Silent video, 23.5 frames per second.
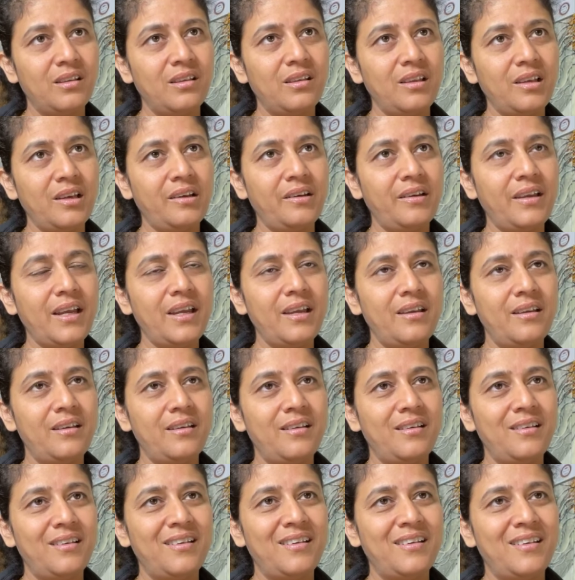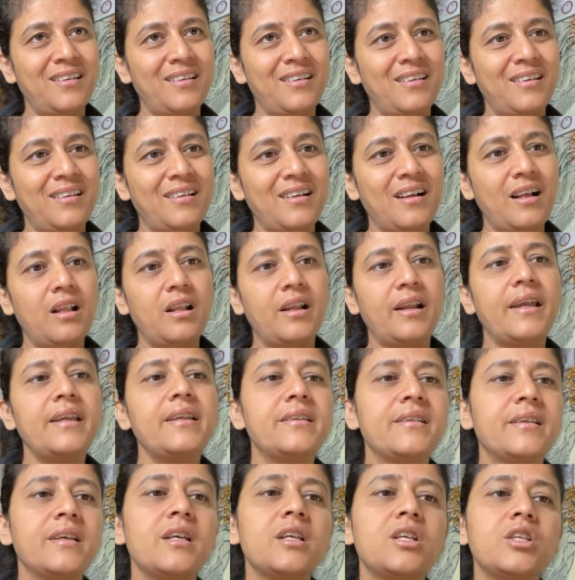Okay? All right?
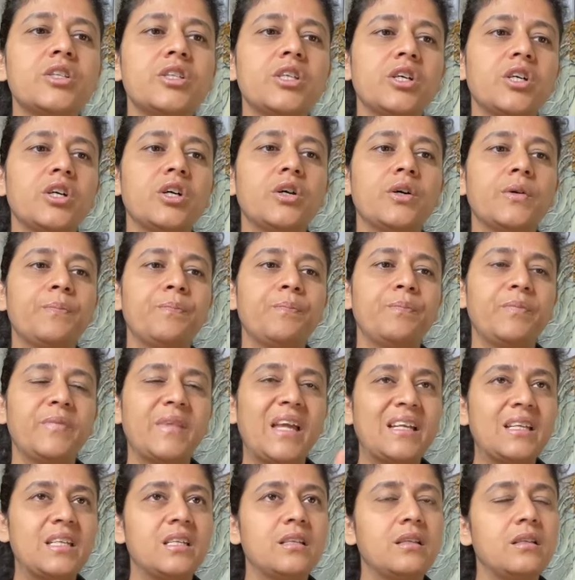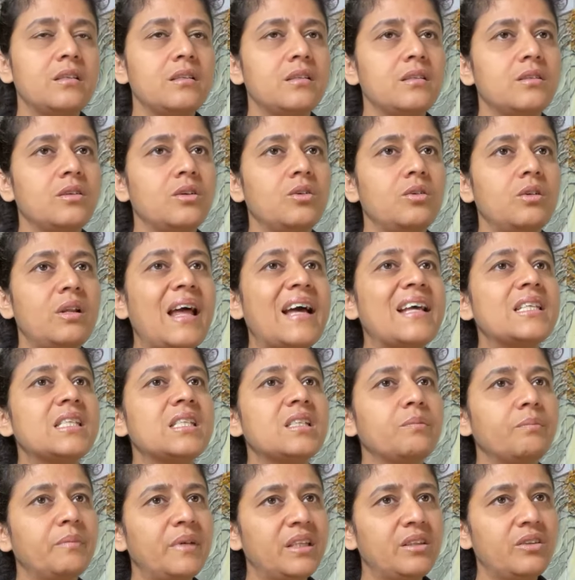So last
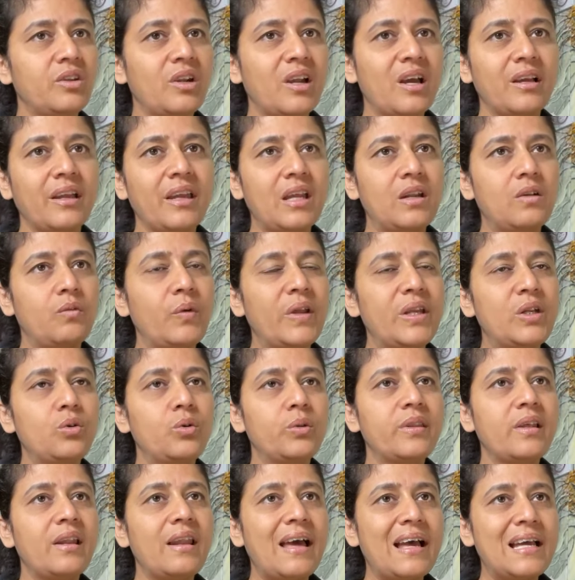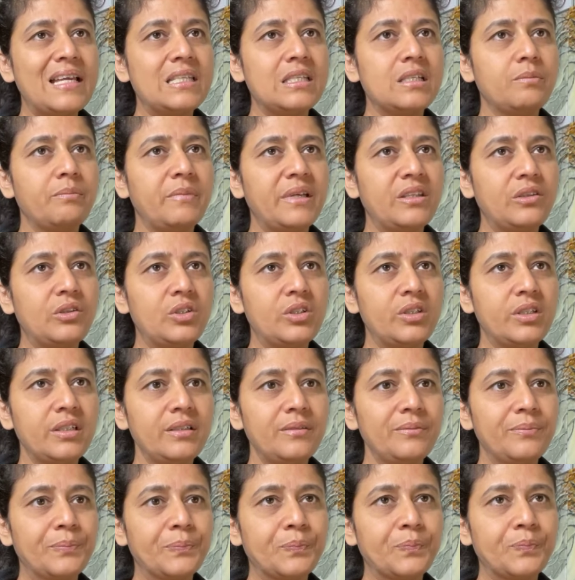mantra. Can we do the last mantra?
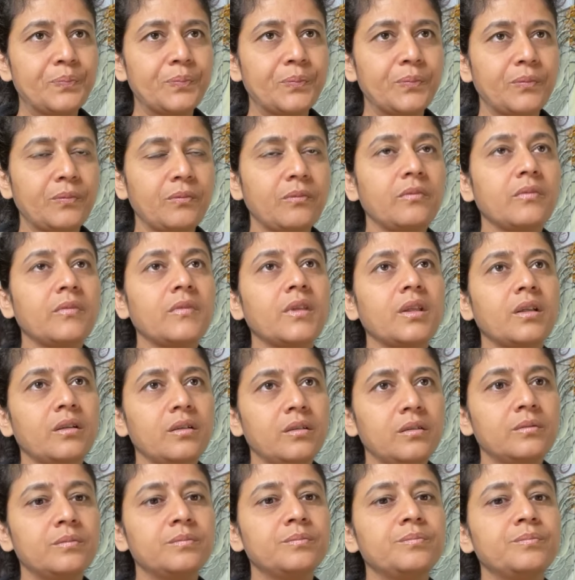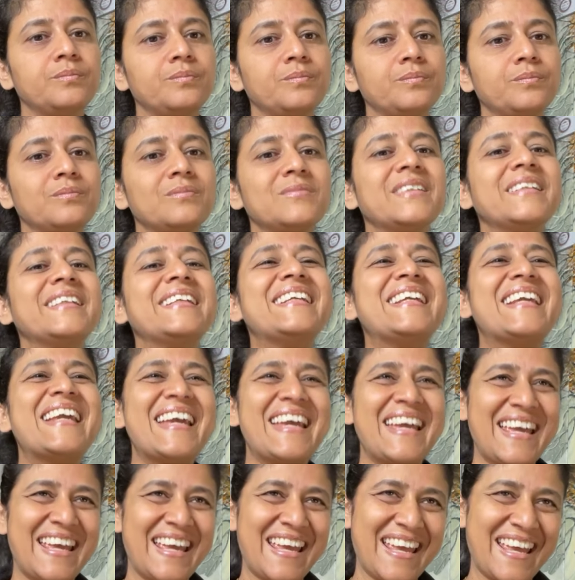So all this
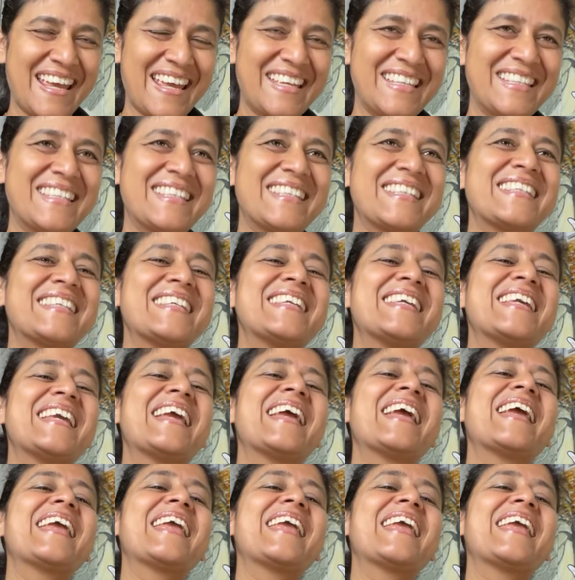ingredients already there.